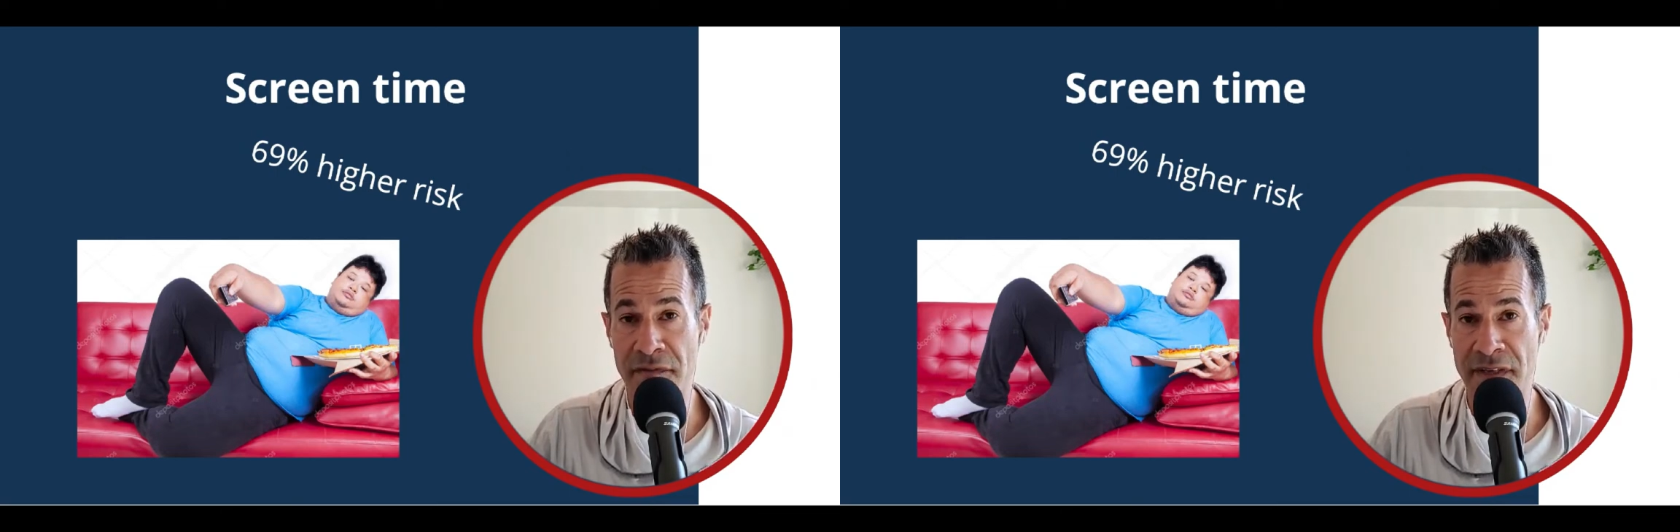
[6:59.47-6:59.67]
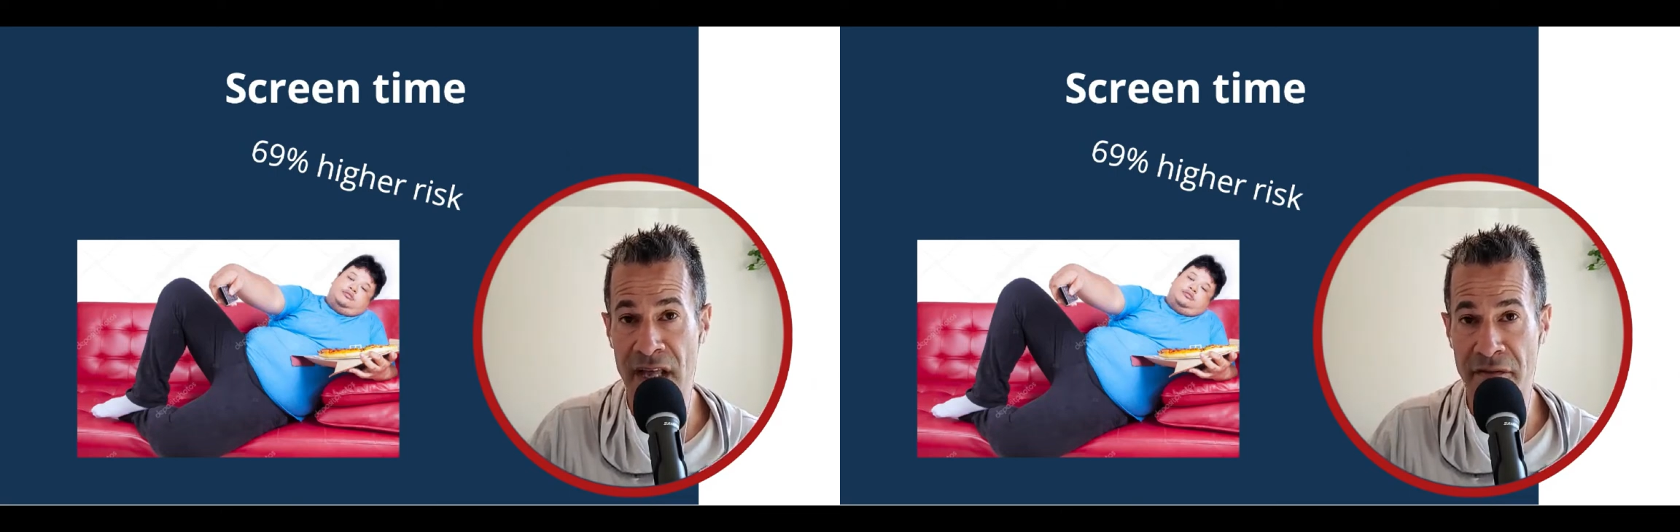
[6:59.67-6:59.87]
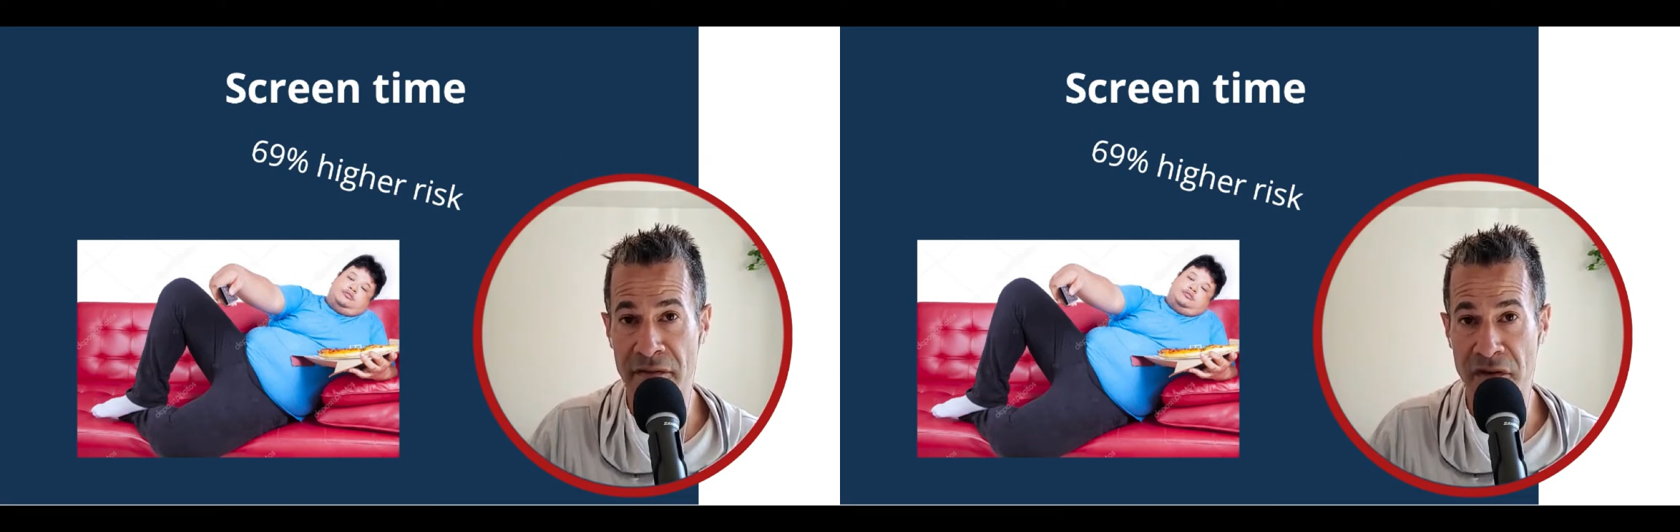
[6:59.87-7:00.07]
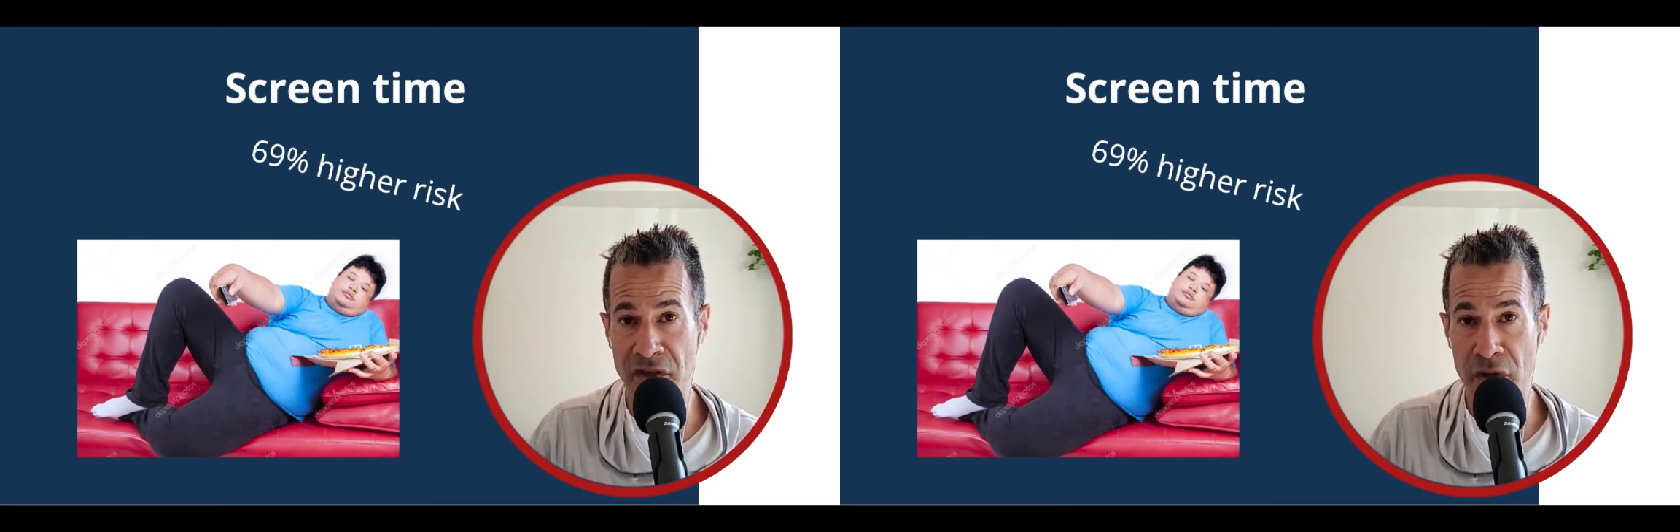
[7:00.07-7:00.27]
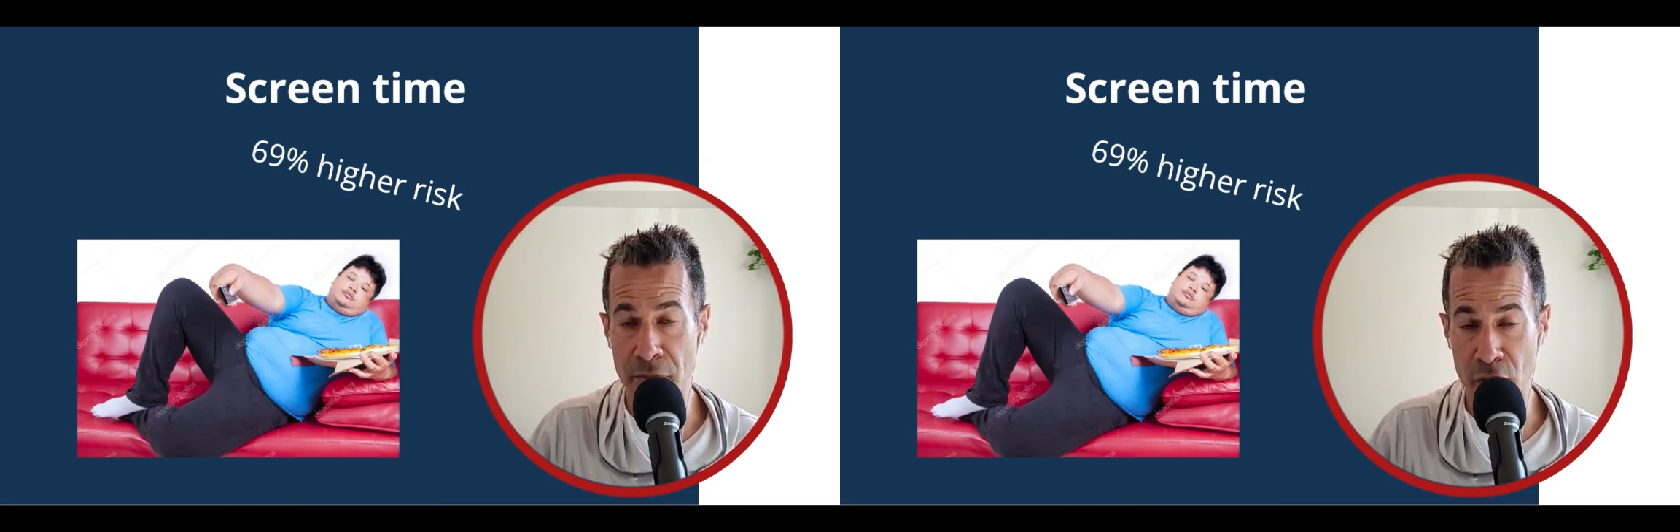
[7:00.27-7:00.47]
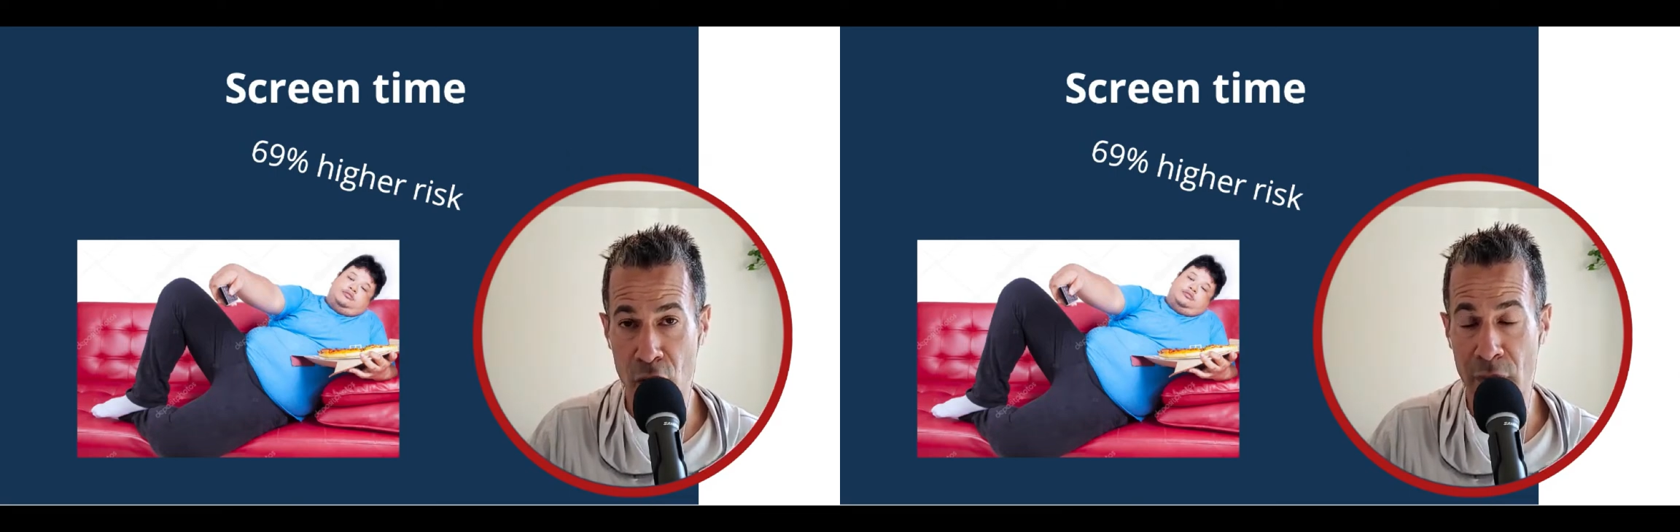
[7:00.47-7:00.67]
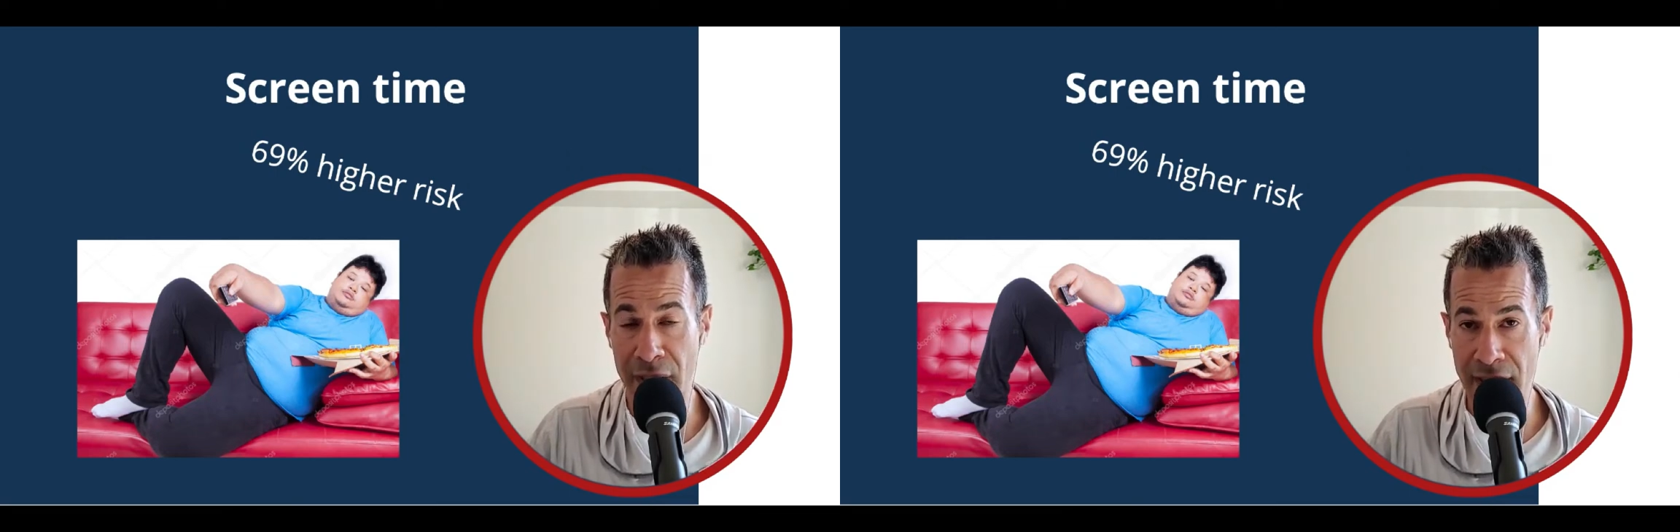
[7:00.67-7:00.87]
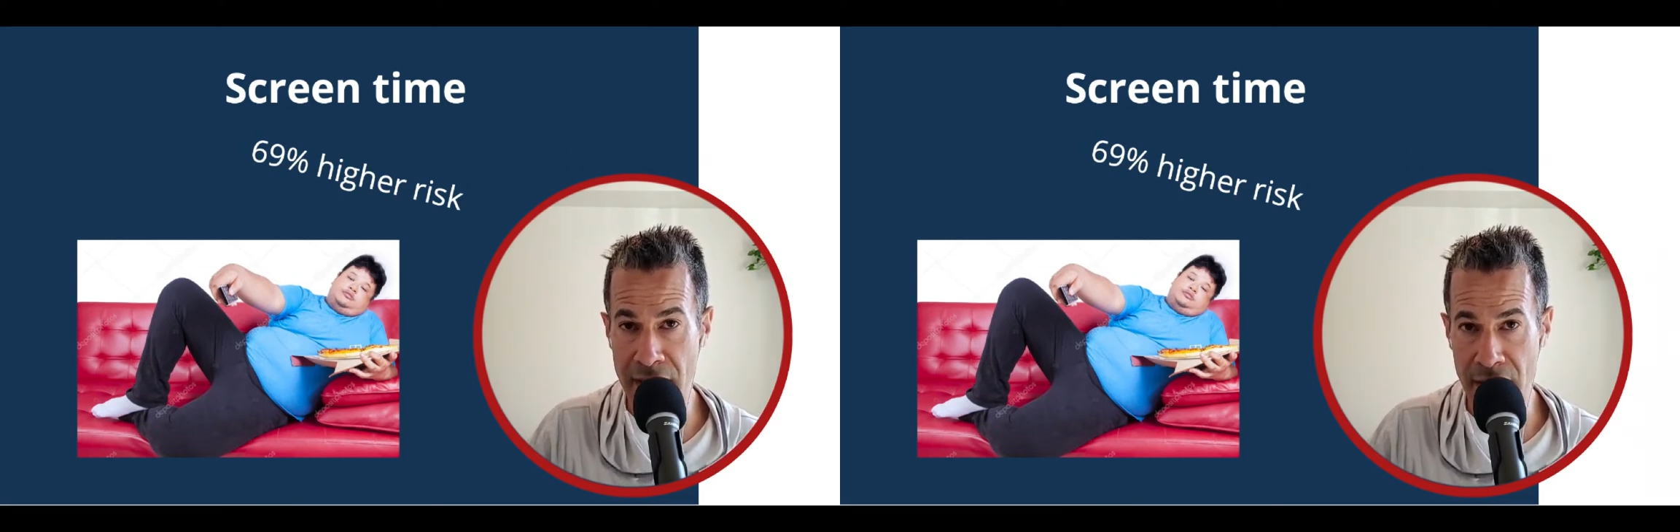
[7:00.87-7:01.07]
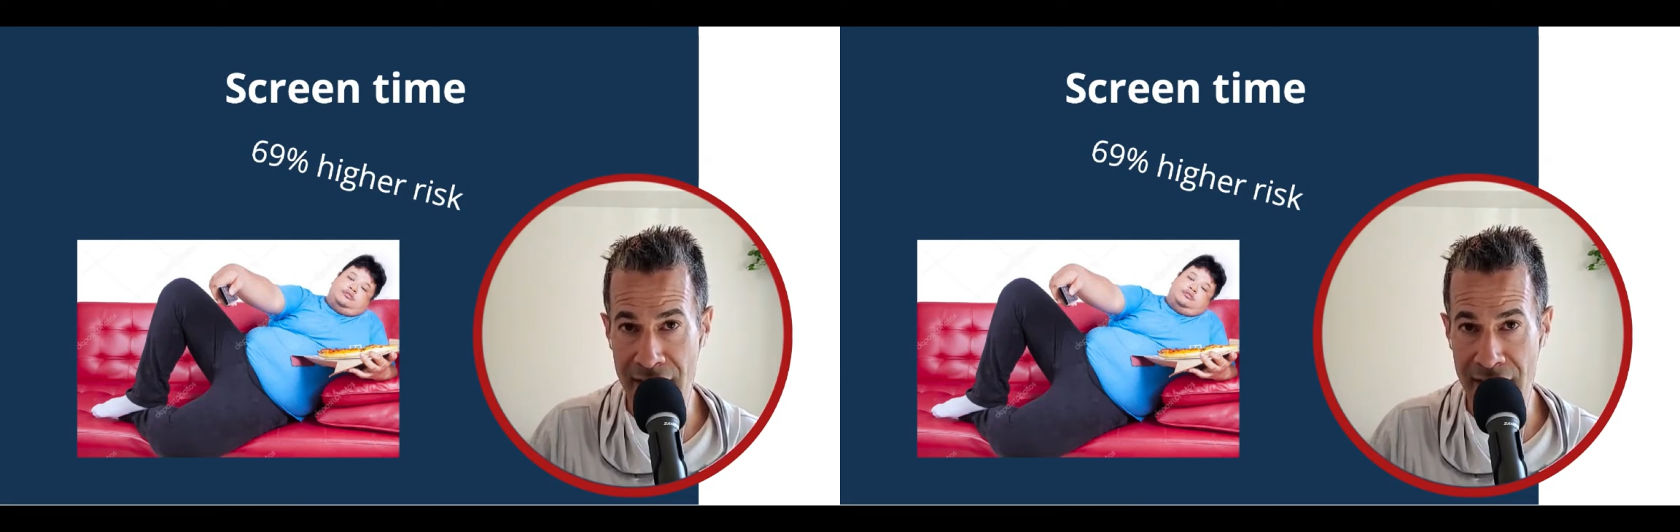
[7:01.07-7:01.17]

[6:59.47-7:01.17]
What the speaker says: of television per week, an